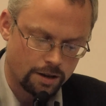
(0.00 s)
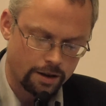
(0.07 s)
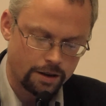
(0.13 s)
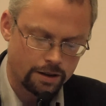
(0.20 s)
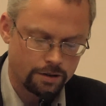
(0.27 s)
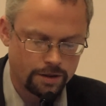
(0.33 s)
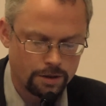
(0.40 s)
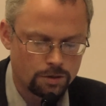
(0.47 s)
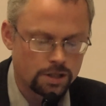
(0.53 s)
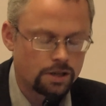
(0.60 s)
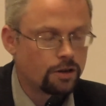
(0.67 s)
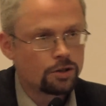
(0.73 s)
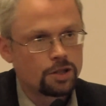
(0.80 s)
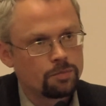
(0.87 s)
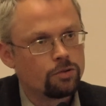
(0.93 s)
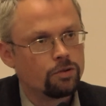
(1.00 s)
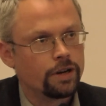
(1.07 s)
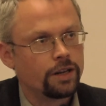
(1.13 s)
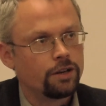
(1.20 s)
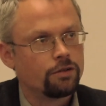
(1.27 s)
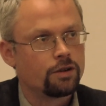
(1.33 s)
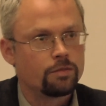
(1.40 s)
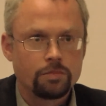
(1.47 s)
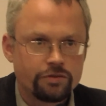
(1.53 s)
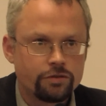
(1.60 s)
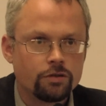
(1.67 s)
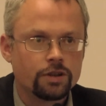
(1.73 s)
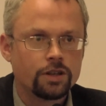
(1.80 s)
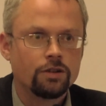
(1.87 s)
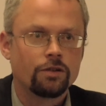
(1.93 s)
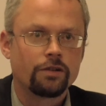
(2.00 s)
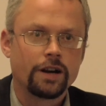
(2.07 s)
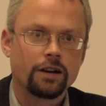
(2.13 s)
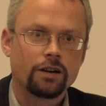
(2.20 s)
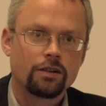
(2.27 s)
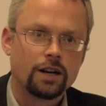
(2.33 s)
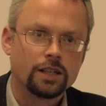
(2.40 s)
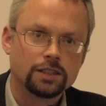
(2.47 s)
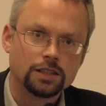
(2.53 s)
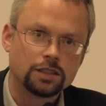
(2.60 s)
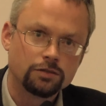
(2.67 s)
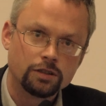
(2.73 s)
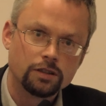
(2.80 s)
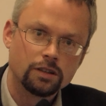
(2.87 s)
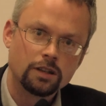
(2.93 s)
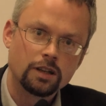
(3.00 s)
there was no support in Europe before the Ukraine crisis for